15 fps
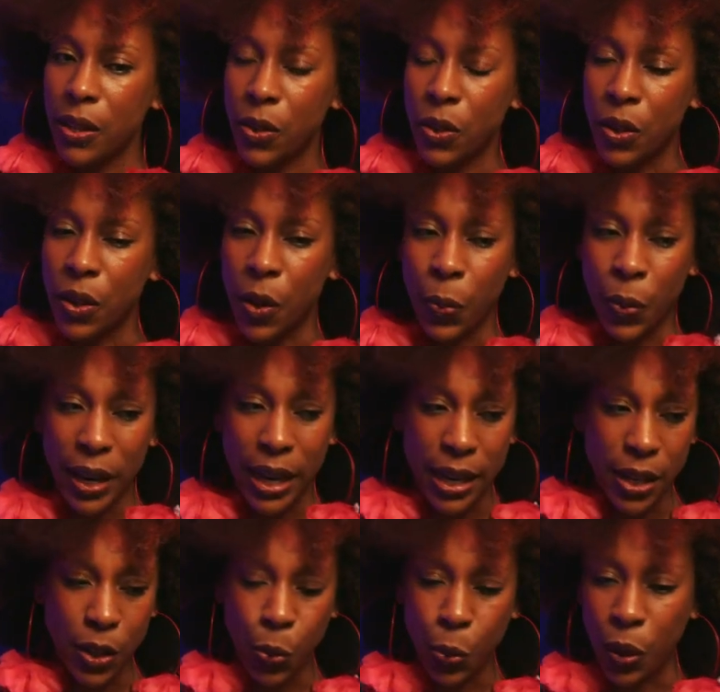
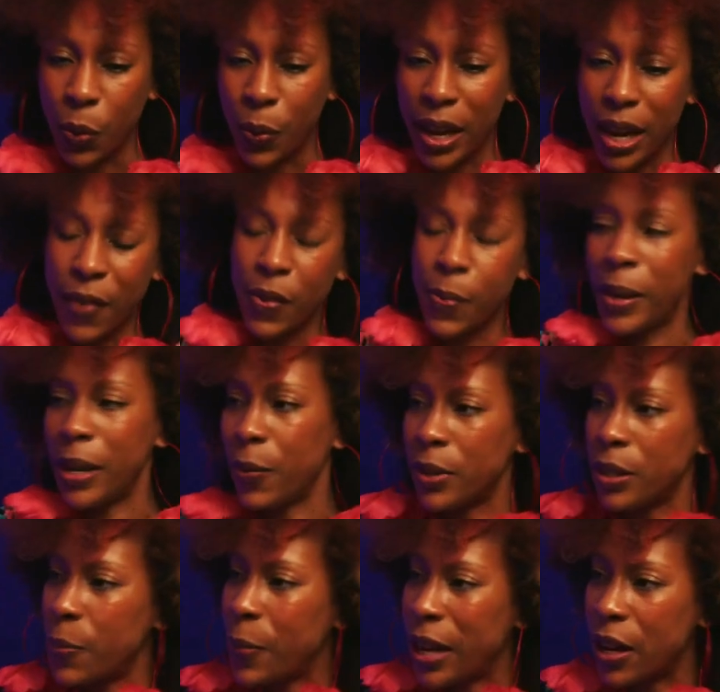this world where everybody
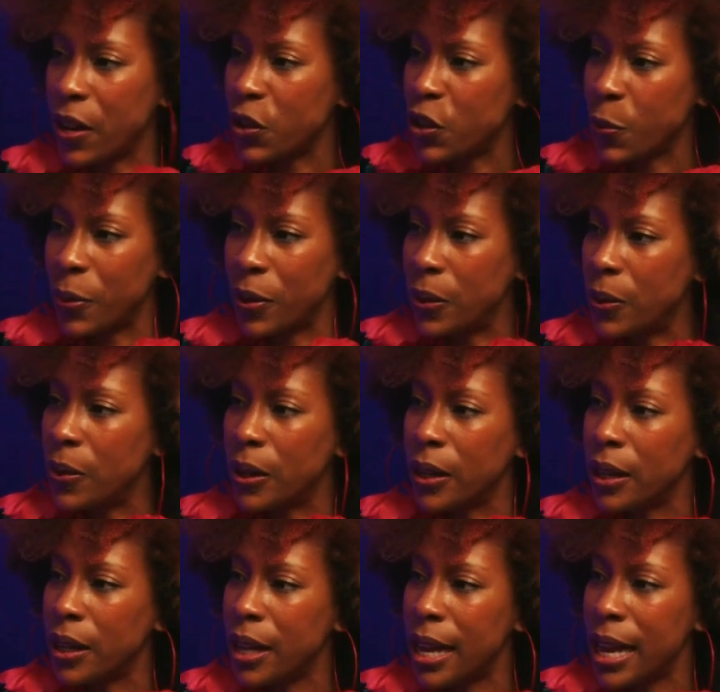wants to be an
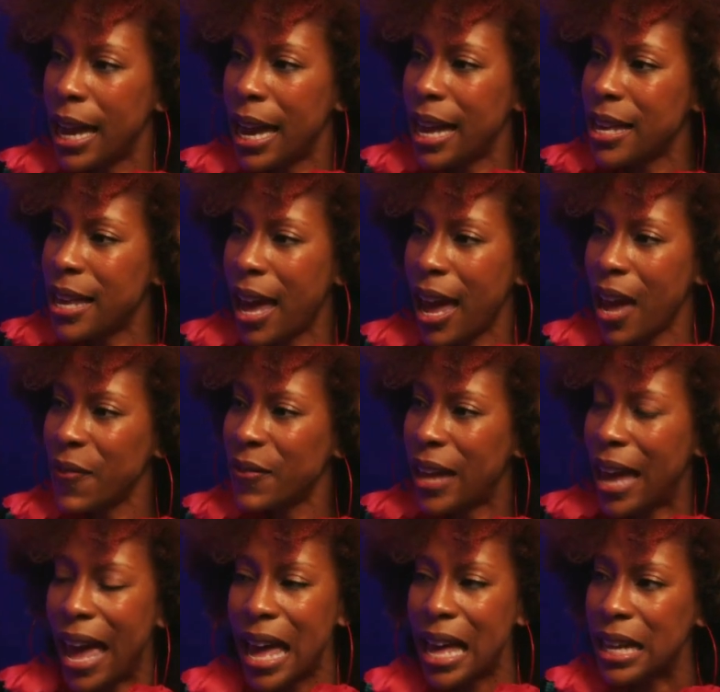entrepreneur, and you have to
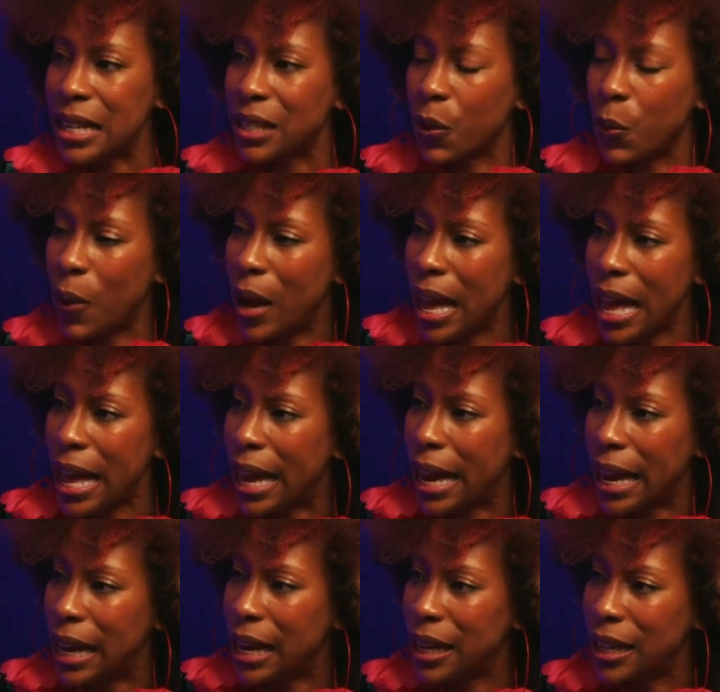ask
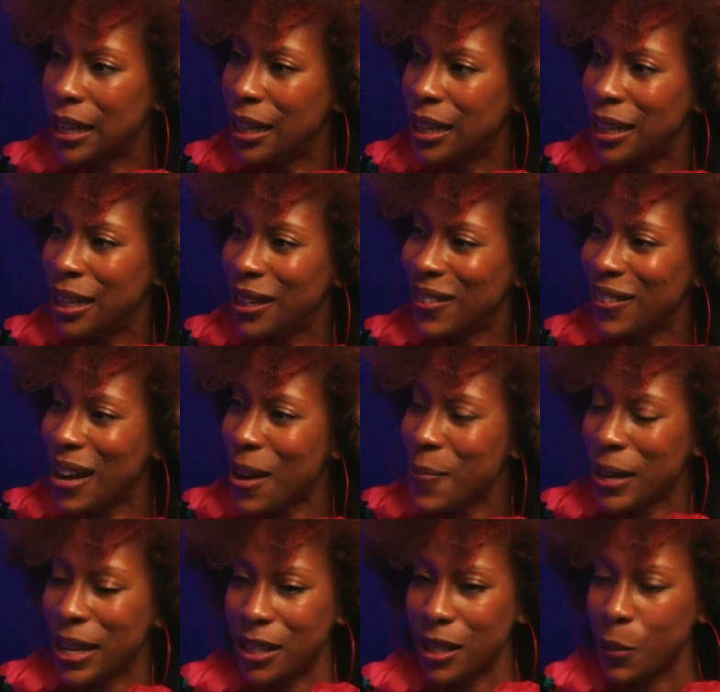why. Right?
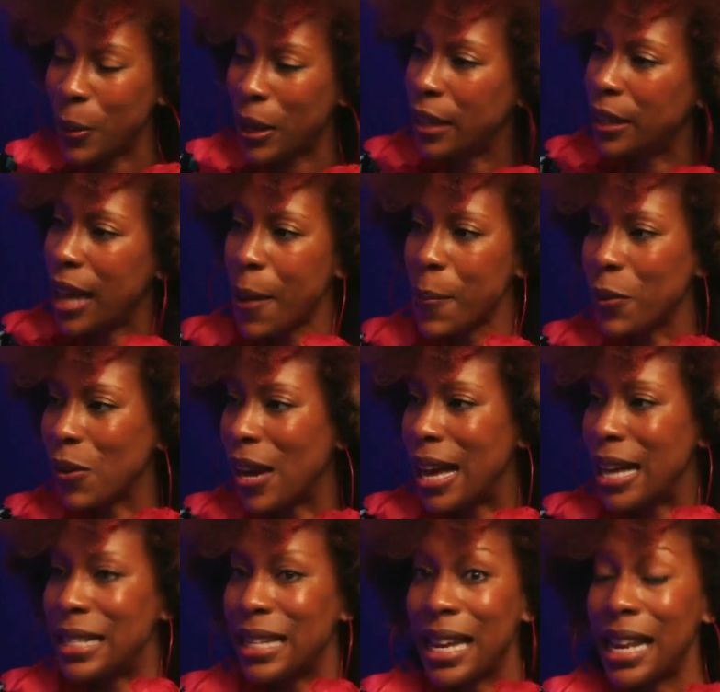Because it's been
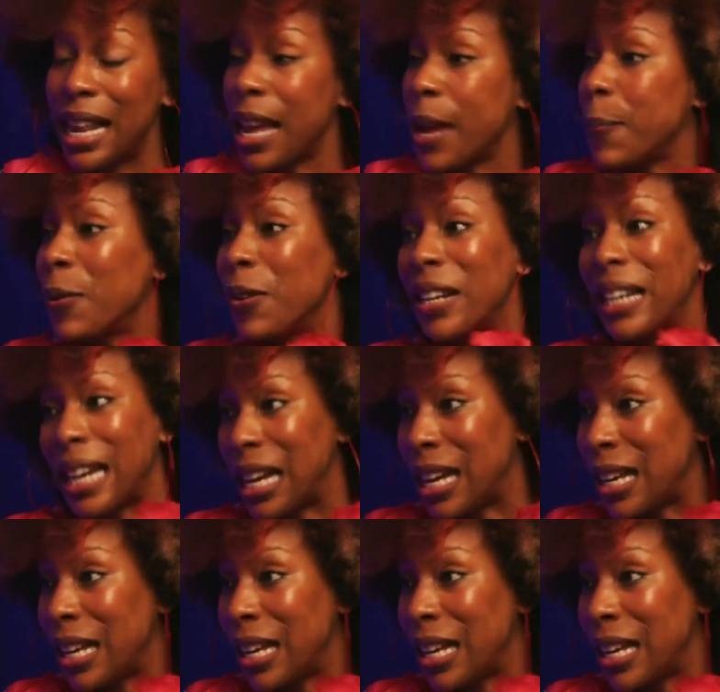glamorized. It ain't pretty.